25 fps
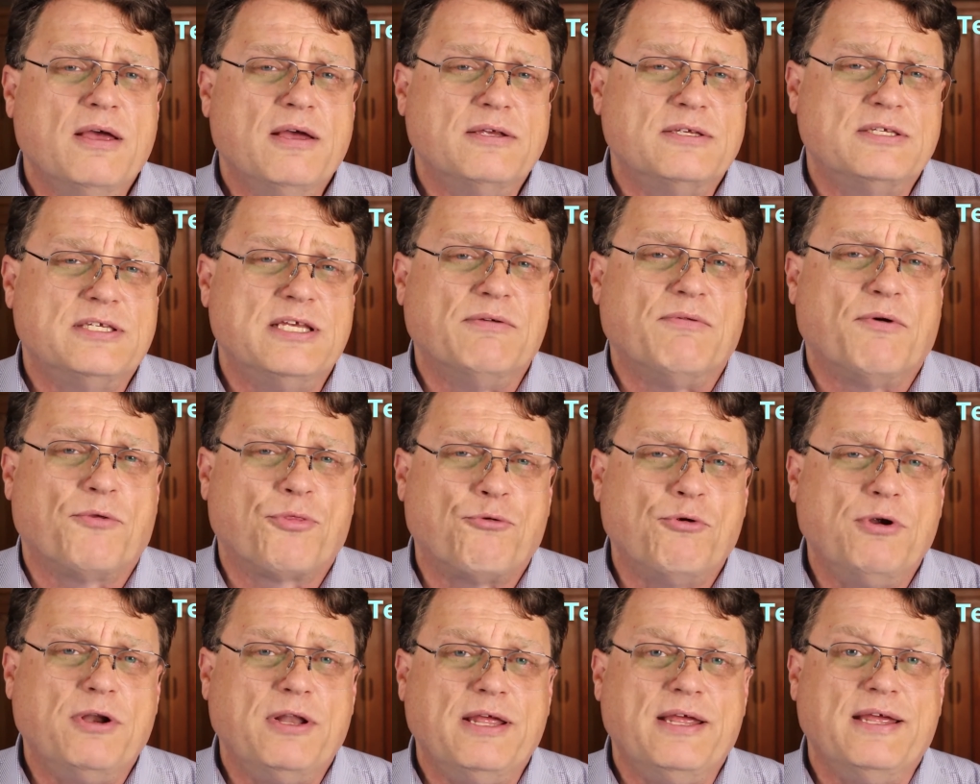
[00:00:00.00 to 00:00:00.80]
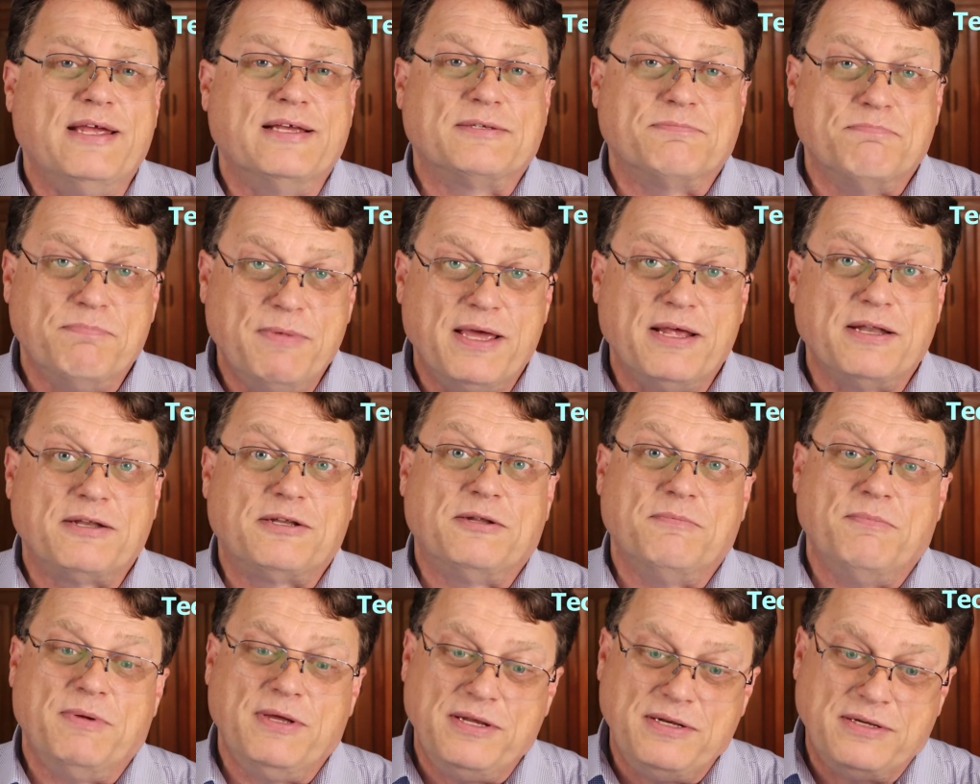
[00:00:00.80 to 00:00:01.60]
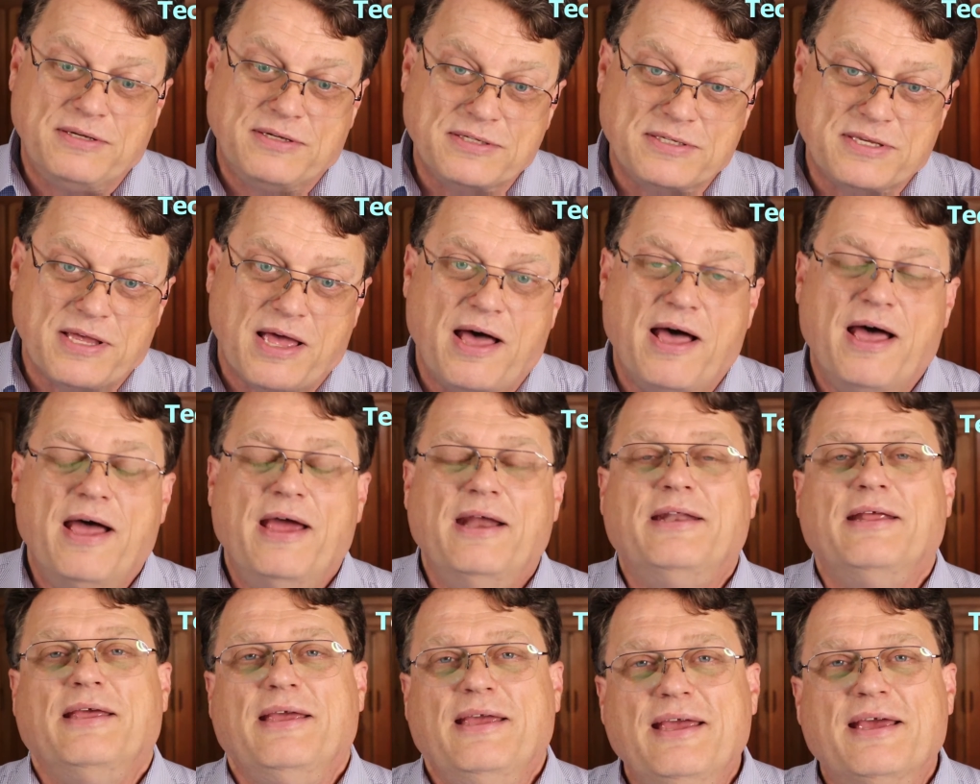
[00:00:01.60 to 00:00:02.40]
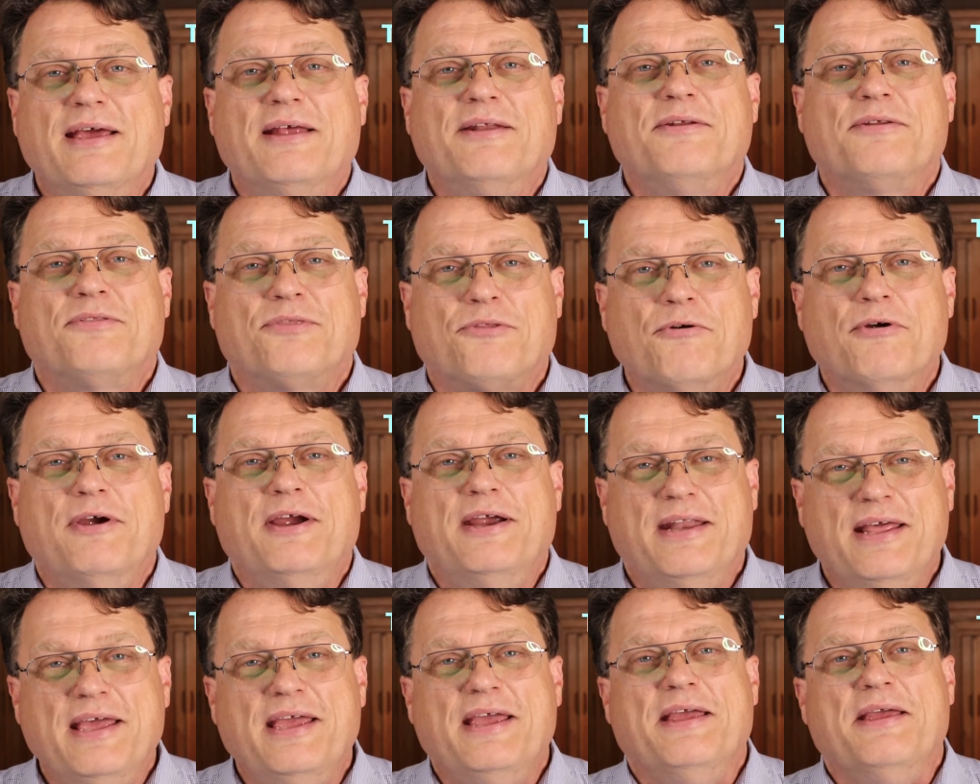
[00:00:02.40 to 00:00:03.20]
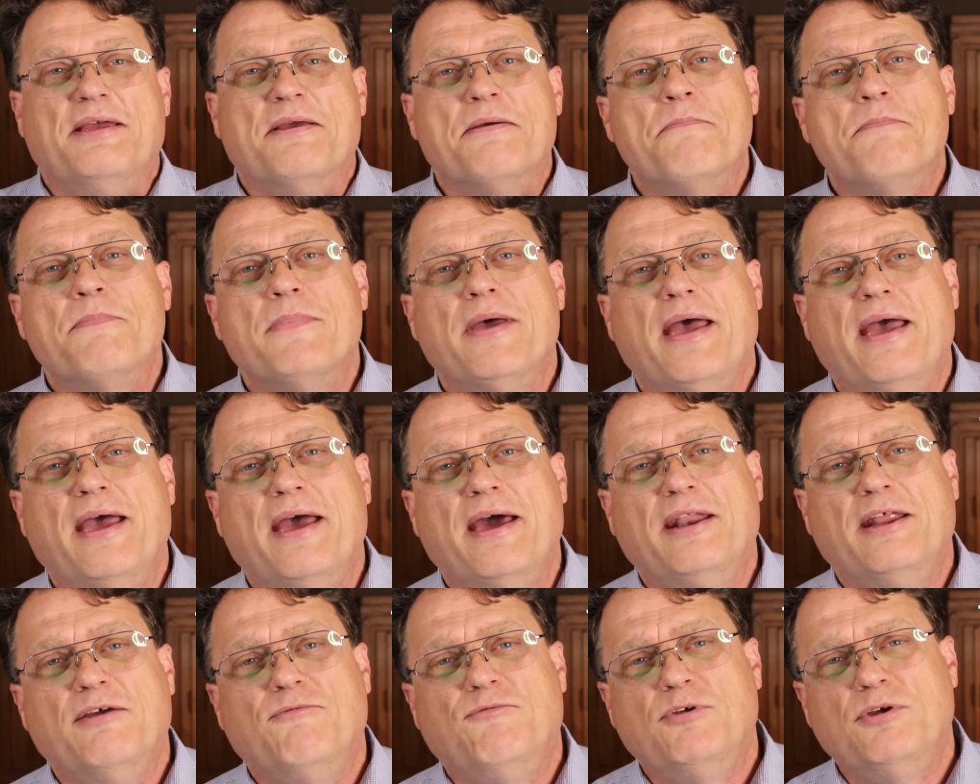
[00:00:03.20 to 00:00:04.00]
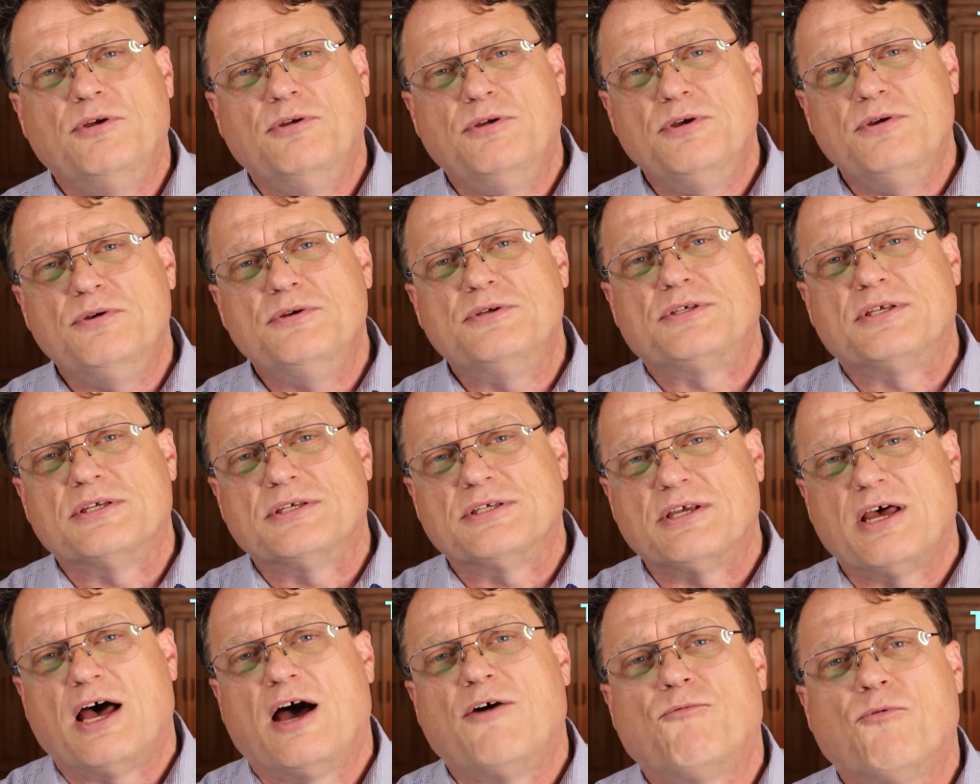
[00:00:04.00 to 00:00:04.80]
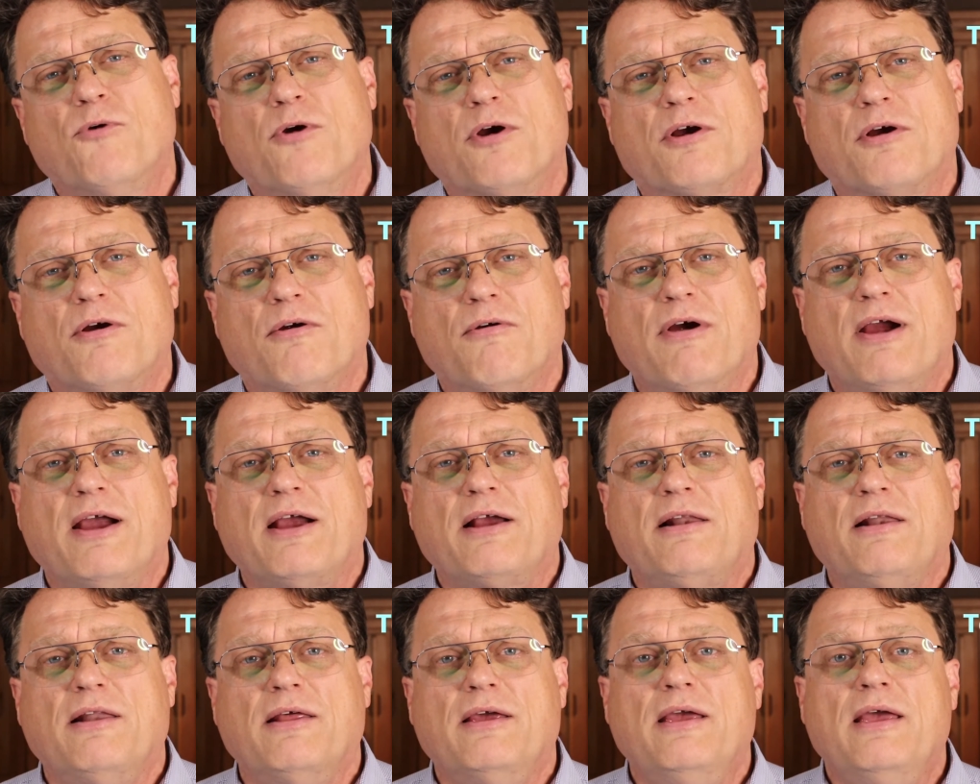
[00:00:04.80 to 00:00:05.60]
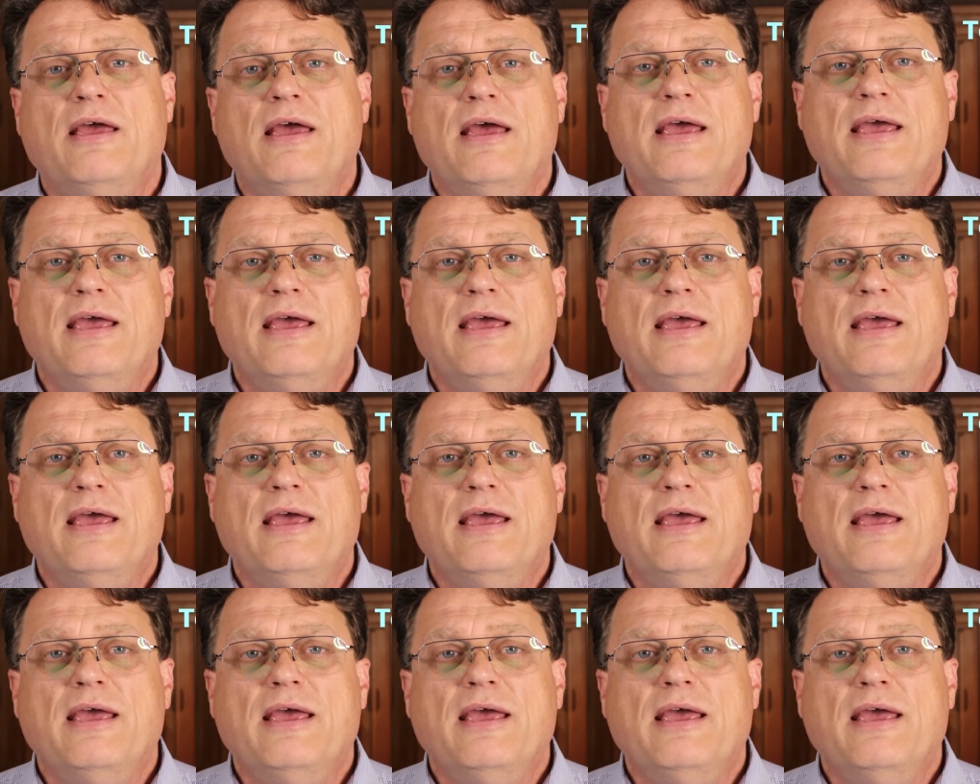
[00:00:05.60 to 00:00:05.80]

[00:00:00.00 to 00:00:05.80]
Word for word: Civil three D is meant to be designed in three D, and if you use the software correctly,